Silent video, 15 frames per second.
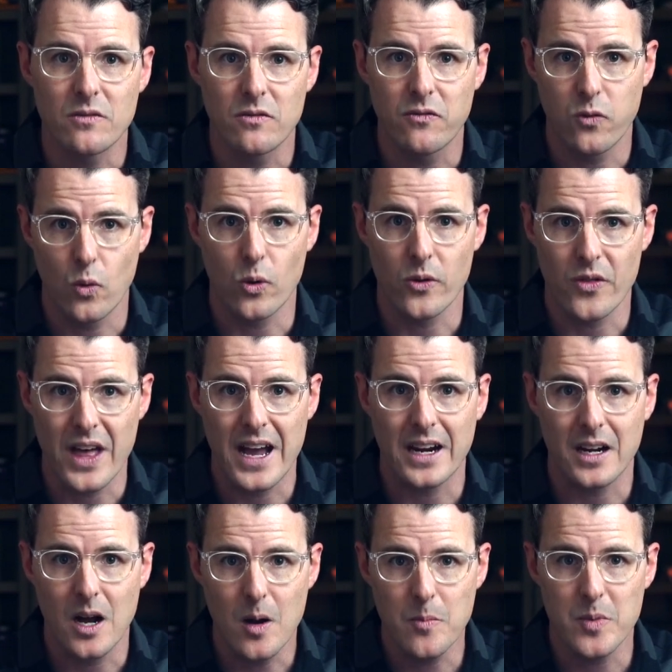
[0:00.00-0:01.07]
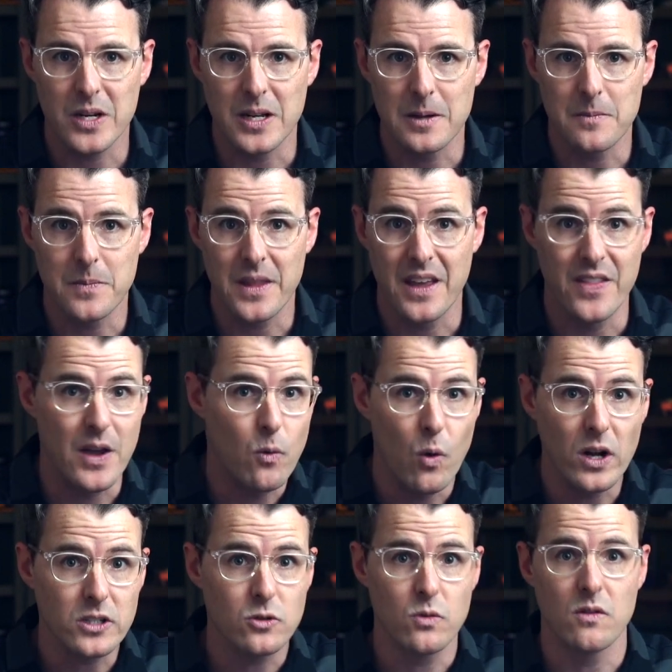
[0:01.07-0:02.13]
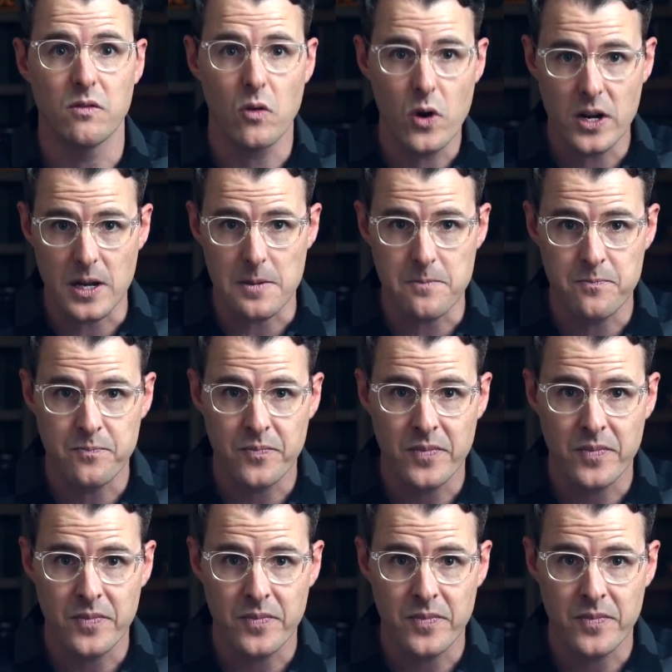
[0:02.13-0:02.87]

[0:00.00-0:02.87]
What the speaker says: for that company, and they want to avoid it.